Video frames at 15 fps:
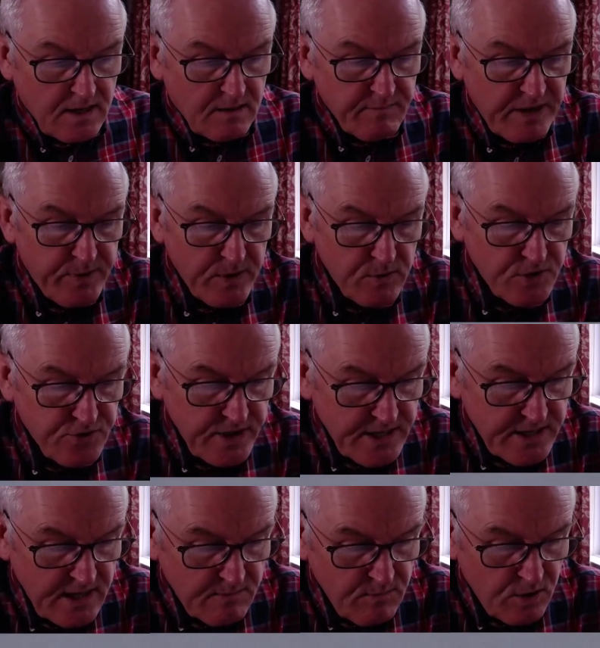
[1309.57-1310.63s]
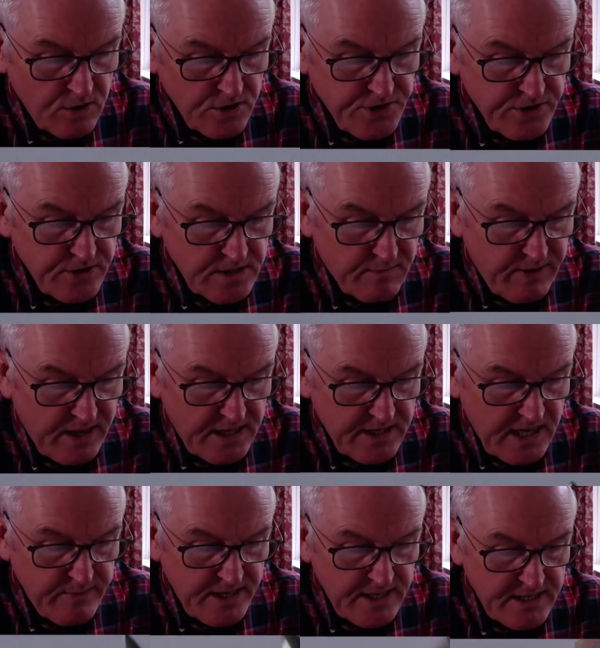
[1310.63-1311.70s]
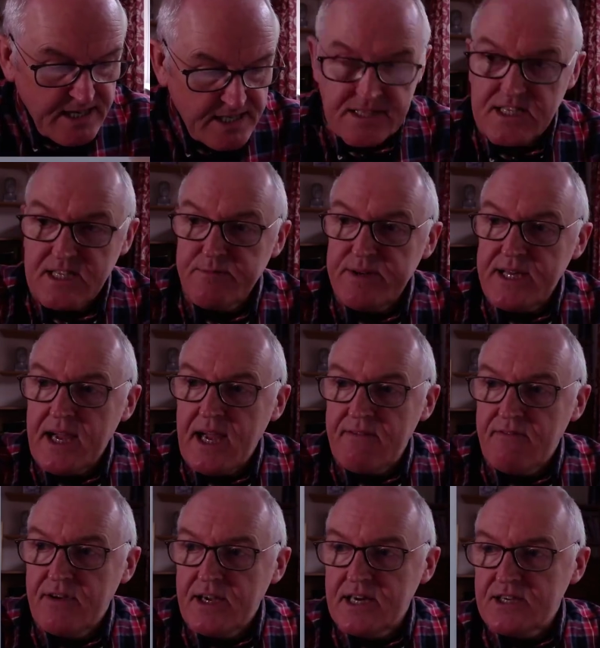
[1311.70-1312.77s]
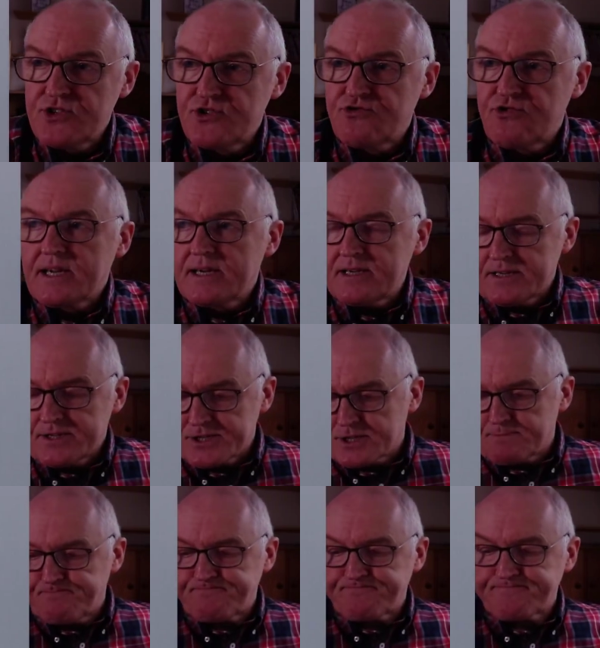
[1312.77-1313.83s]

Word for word: People who were drinking more during the pandemic tended to be the heavier drinkers.